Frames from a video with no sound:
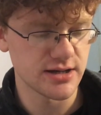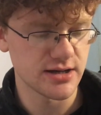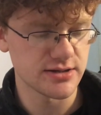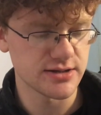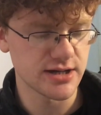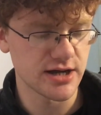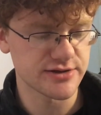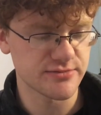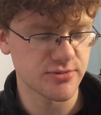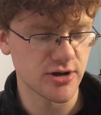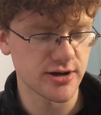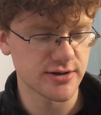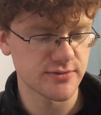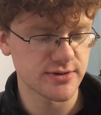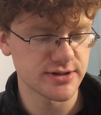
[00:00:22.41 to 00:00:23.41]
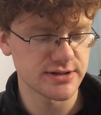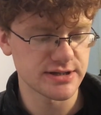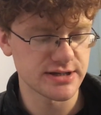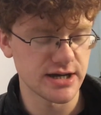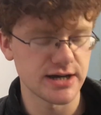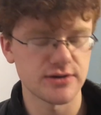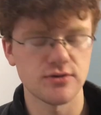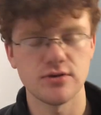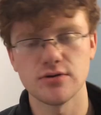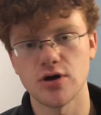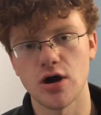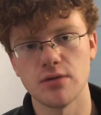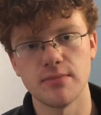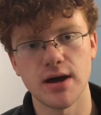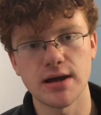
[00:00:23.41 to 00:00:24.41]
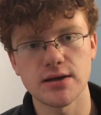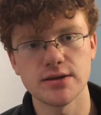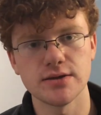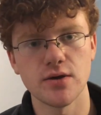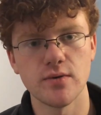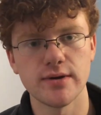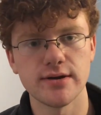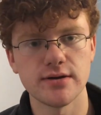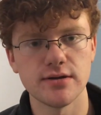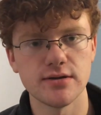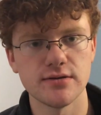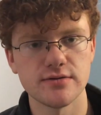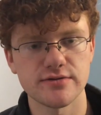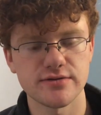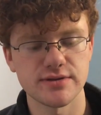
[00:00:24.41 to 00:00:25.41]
Now, you guys are probably going to read the title and automatically know what it is.